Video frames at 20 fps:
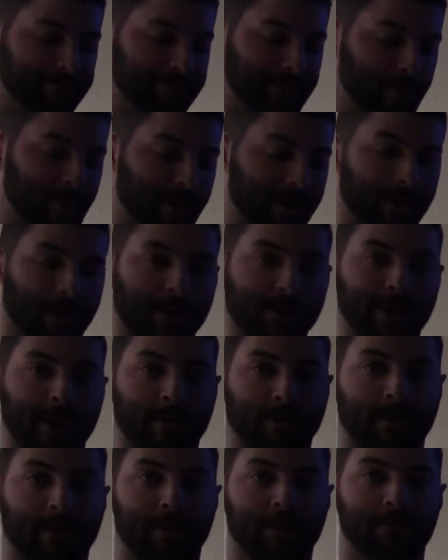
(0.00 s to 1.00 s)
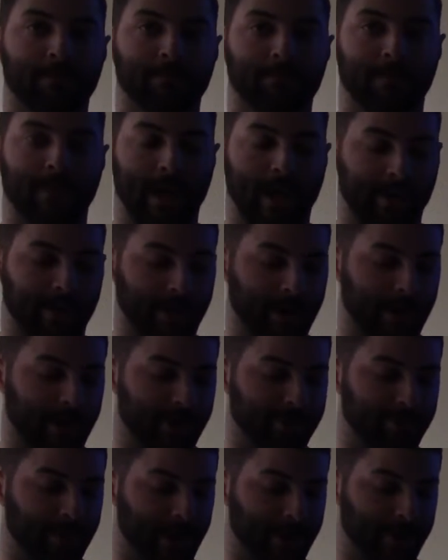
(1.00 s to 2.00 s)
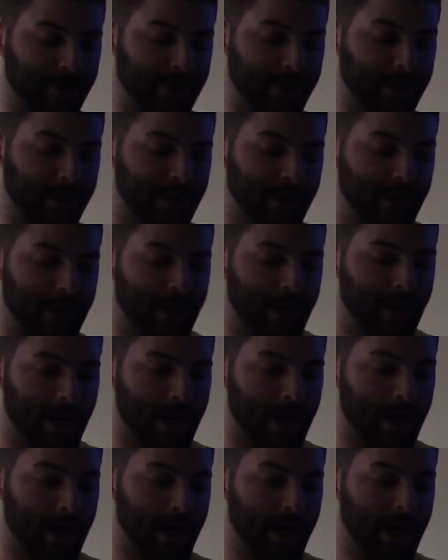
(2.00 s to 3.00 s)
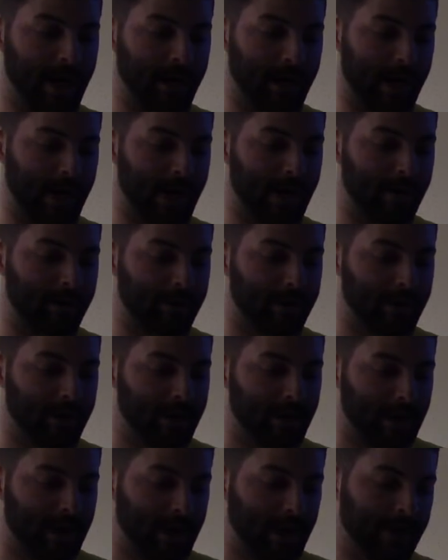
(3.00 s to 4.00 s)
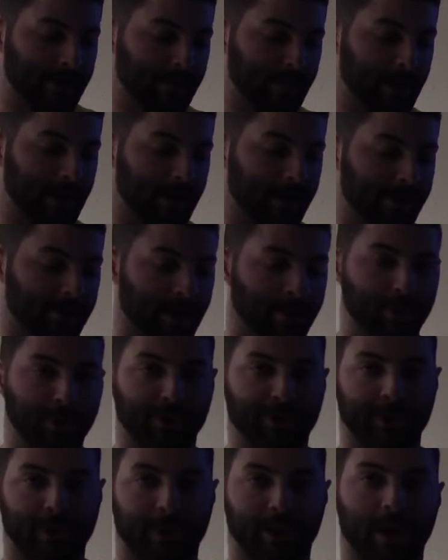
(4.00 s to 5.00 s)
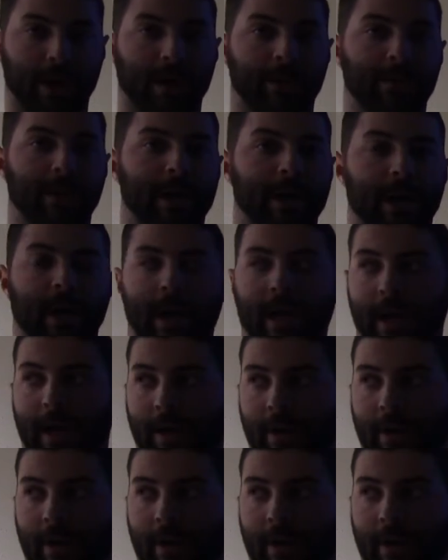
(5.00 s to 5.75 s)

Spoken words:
with our general athletics budget and account, as well as our booster club and